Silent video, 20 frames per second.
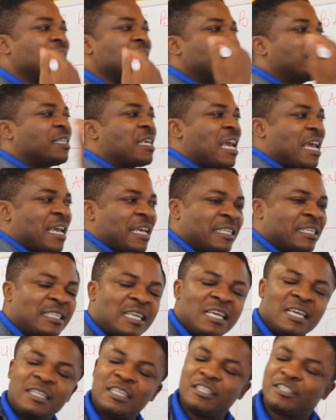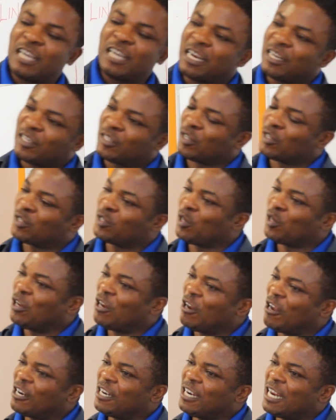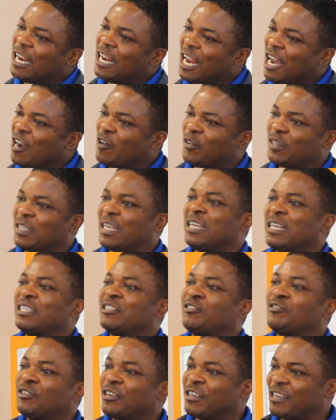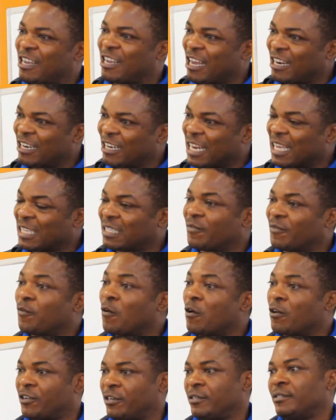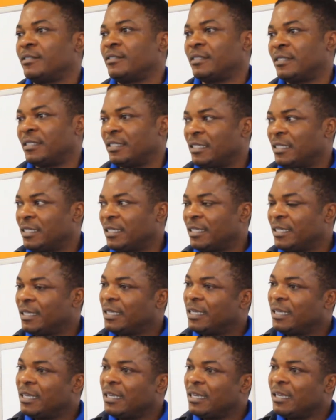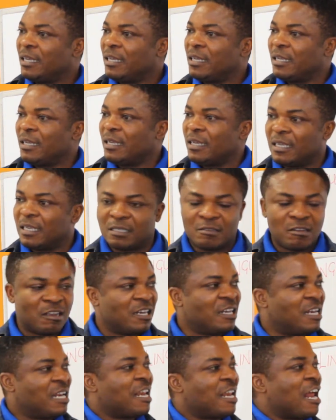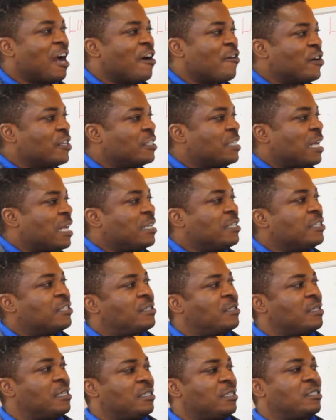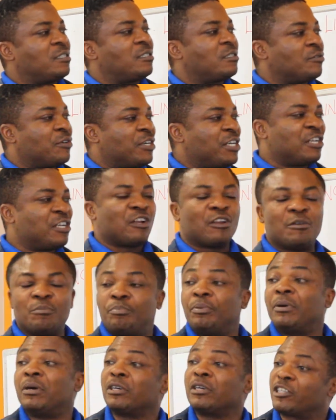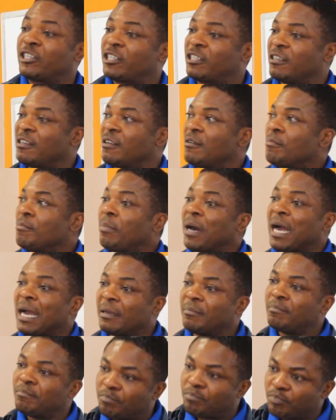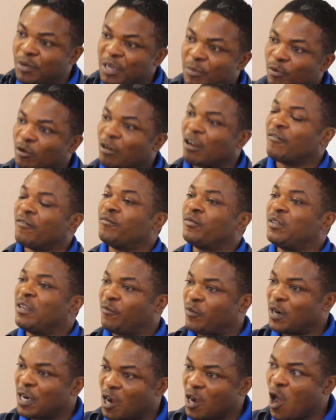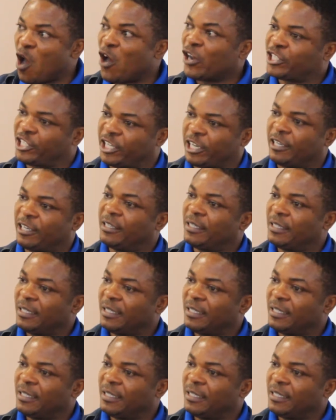this case, the child is also learning a language that is regarded as foreign. He's learning a language that is written on books by people of different culture.